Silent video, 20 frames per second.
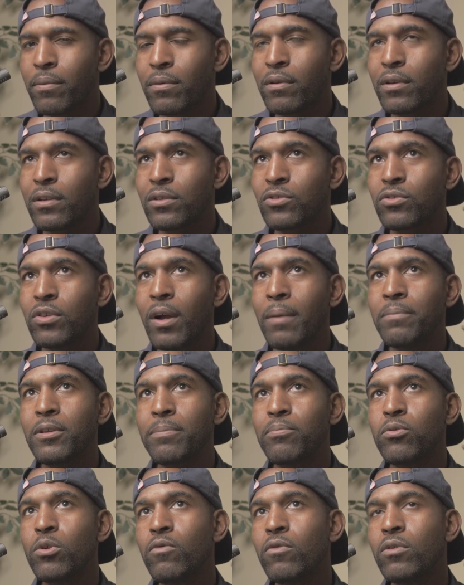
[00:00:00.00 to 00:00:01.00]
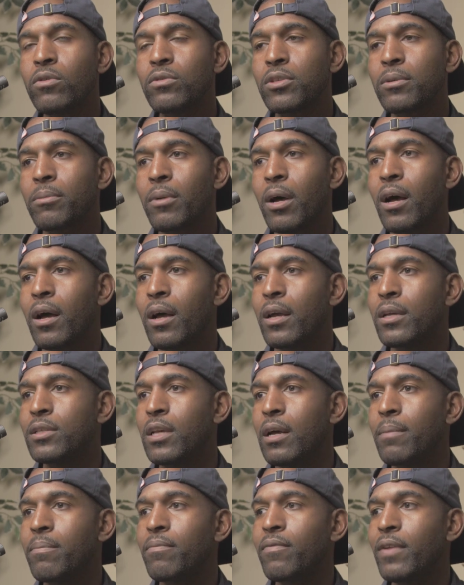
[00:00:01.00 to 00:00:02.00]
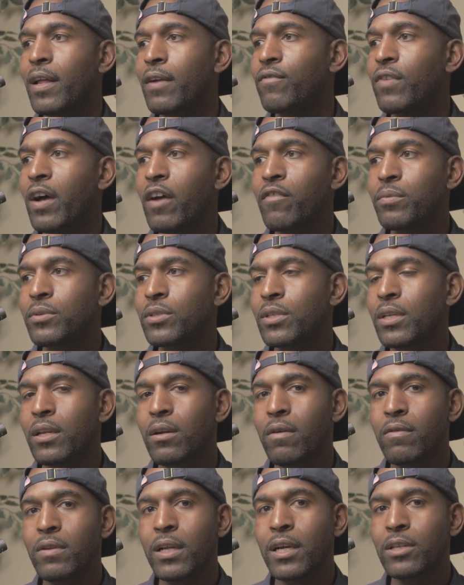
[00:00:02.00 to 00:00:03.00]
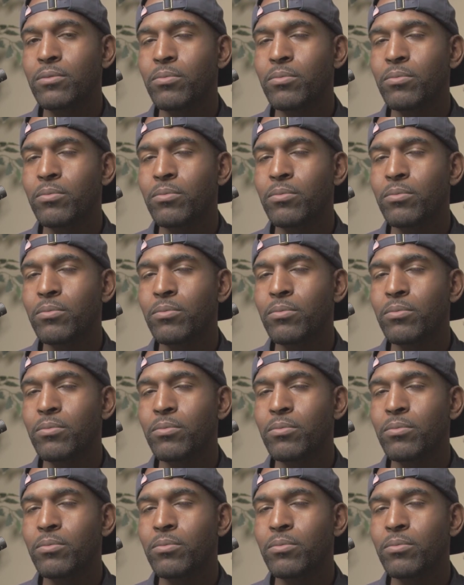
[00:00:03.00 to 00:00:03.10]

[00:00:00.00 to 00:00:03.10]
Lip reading: Trump's approval is up like 5% over the last month.